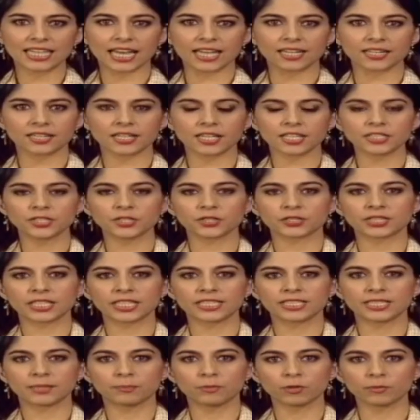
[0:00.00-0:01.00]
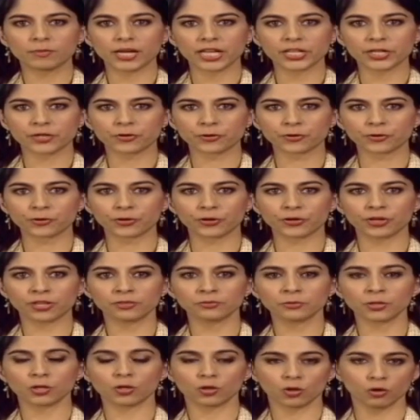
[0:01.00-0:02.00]
Canada took their diplomatic
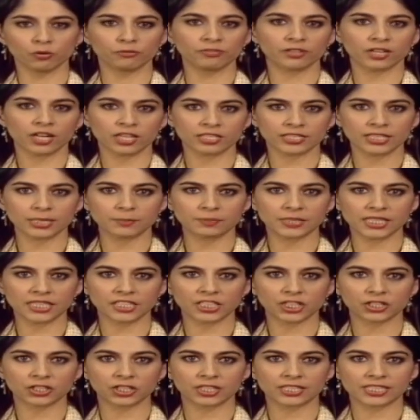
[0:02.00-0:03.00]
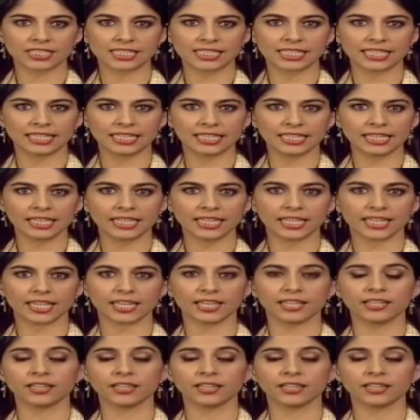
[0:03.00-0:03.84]
row over Hardeep Singh Nijjar's killing